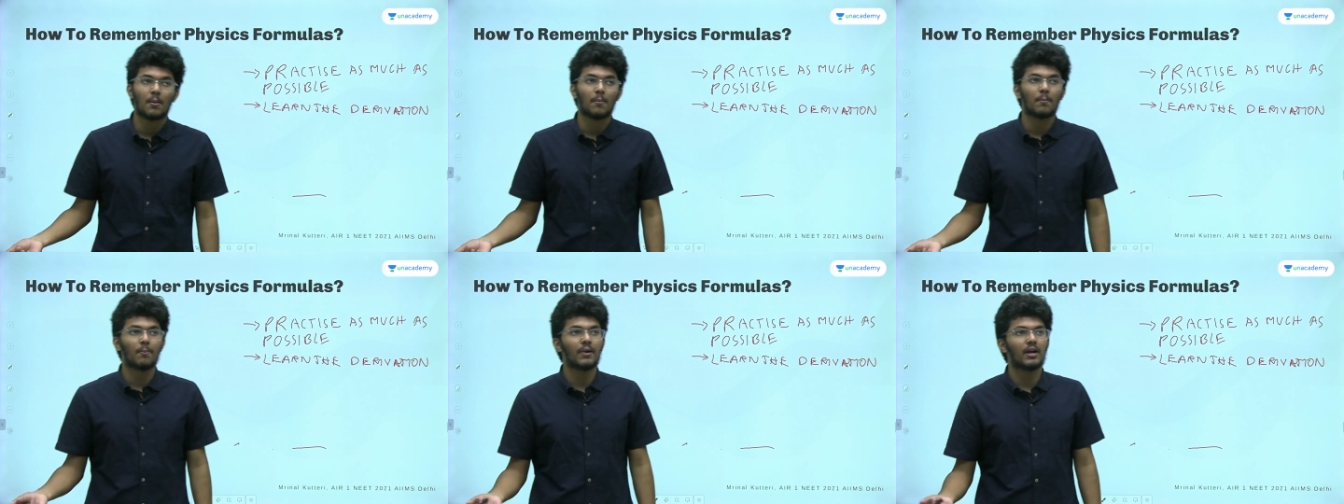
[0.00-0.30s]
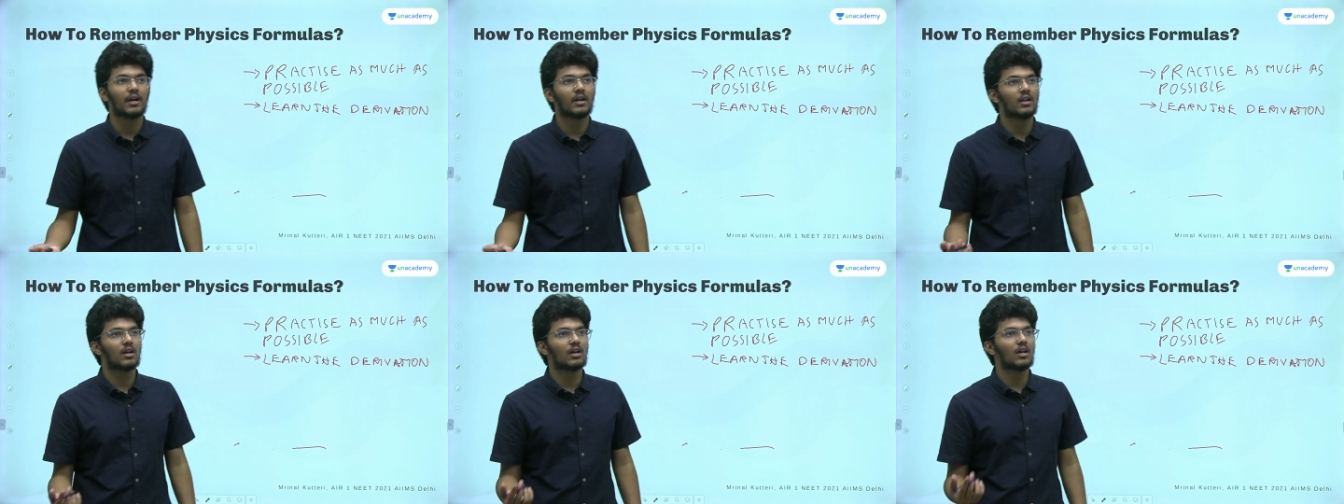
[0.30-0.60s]

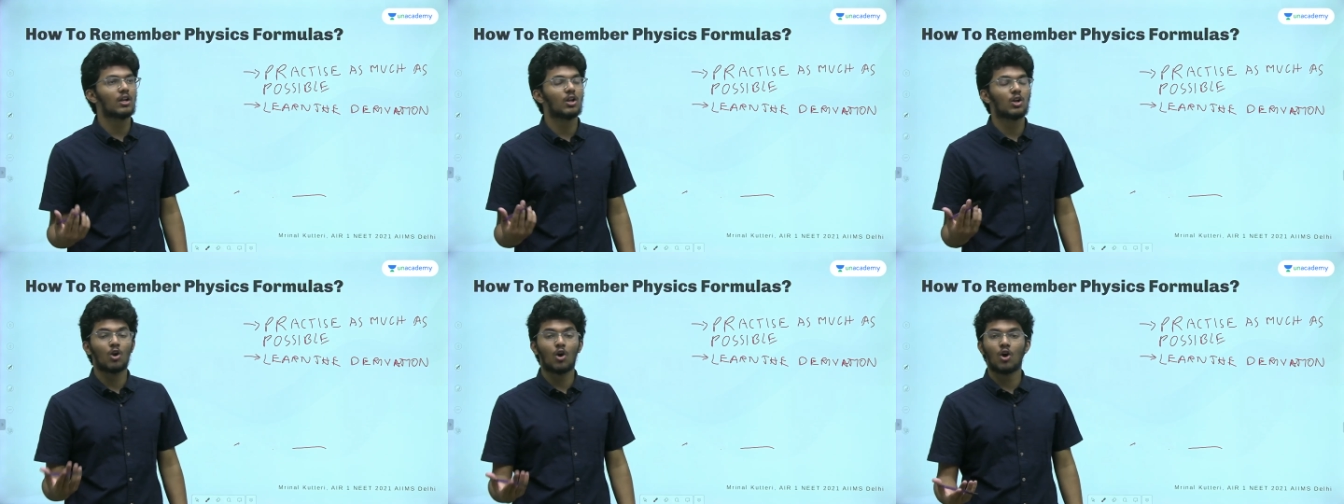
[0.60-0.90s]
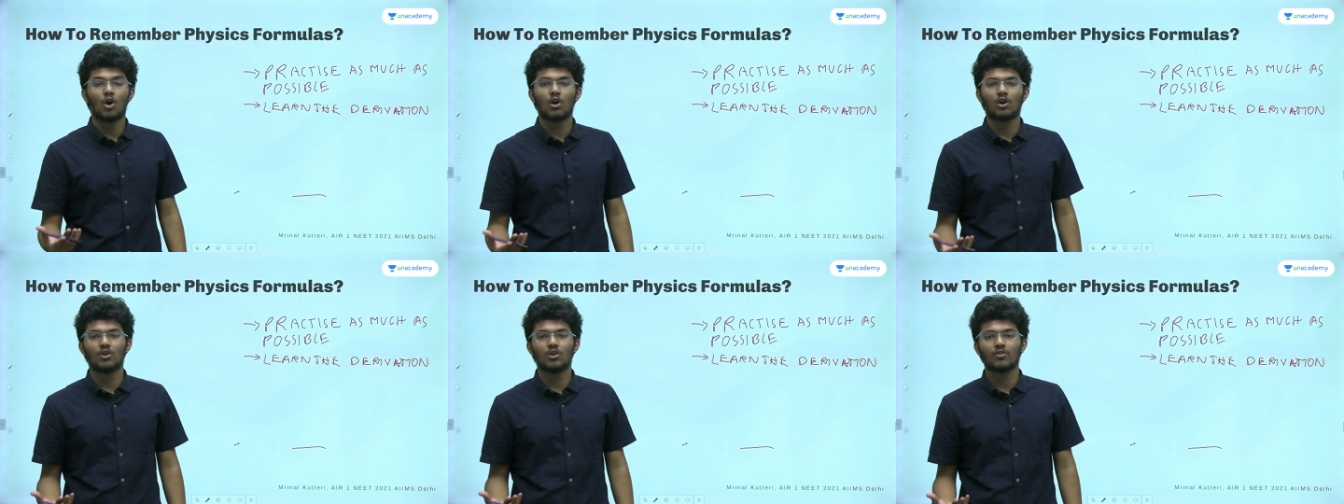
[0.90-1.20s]
But a
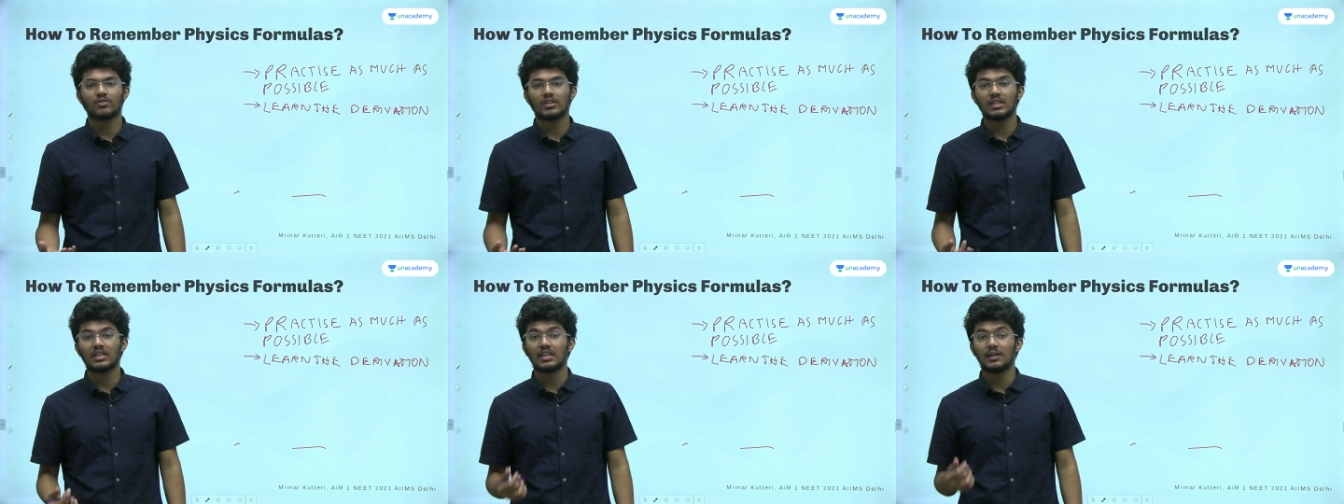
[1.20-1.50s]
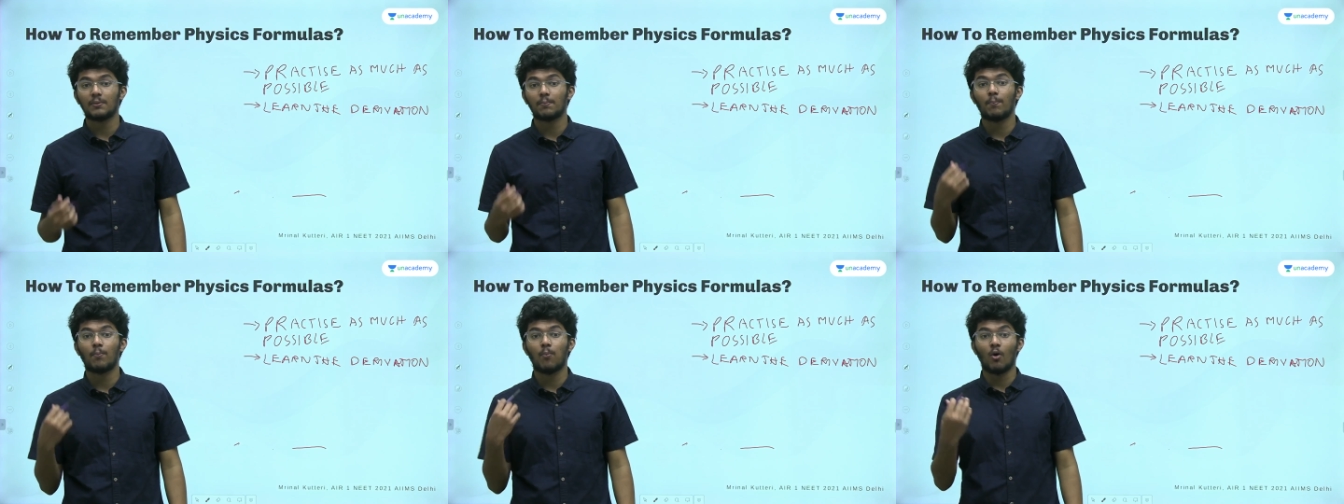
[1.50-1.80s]
lot of
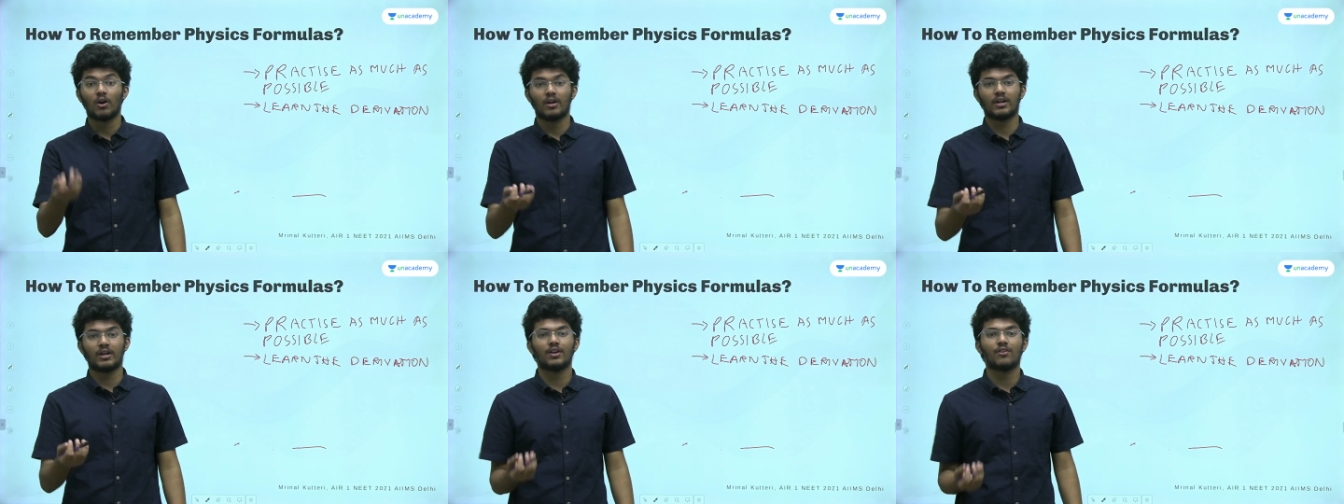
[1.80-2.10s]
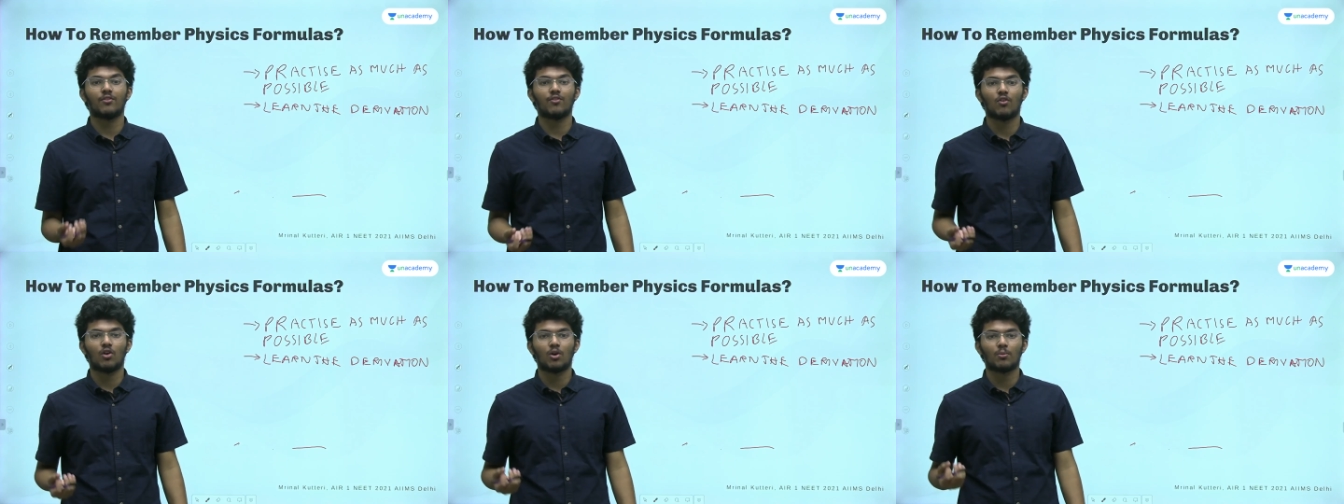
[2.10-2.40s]
the
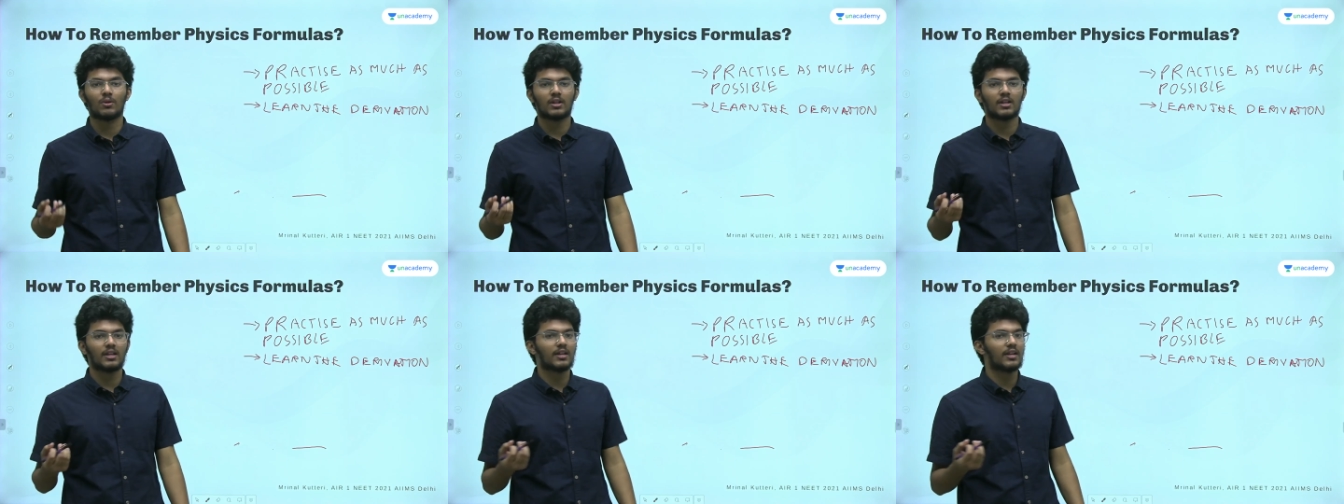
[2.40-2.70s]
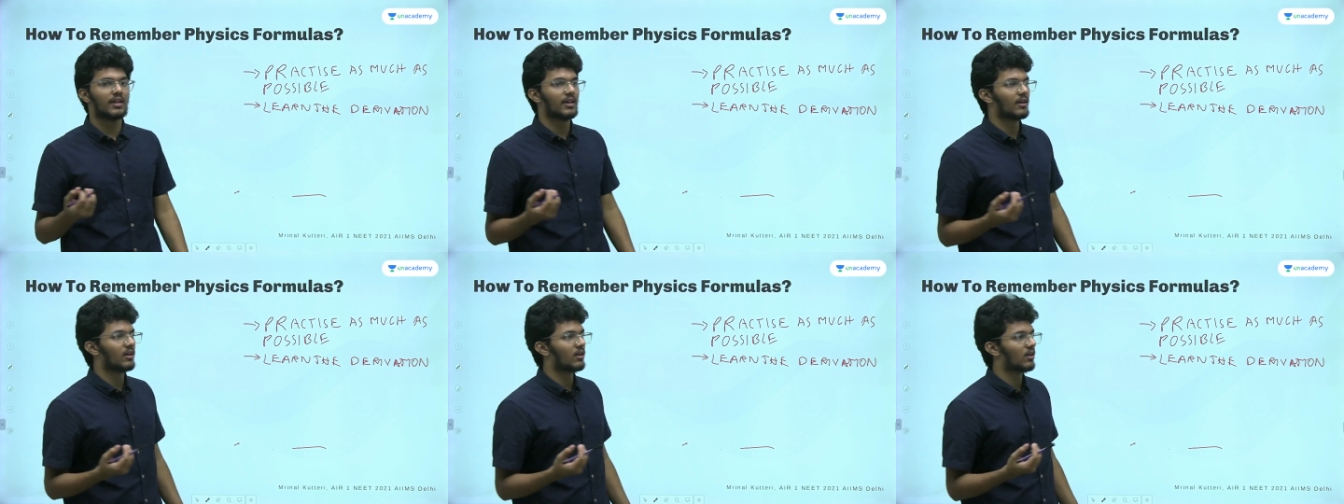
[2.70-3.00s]
important formulae,
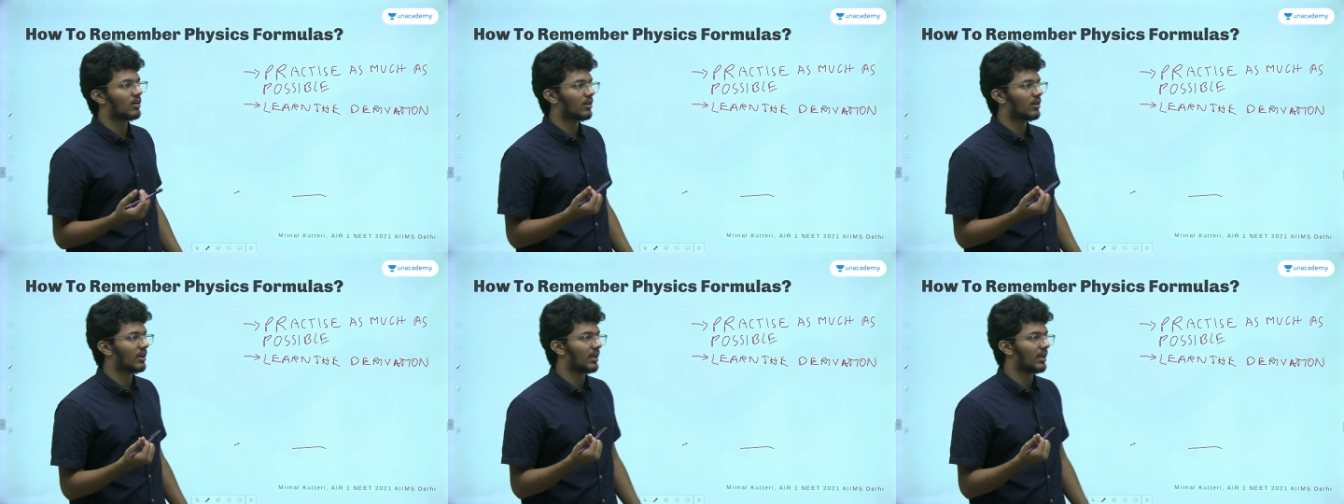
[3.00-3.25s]
like, uh,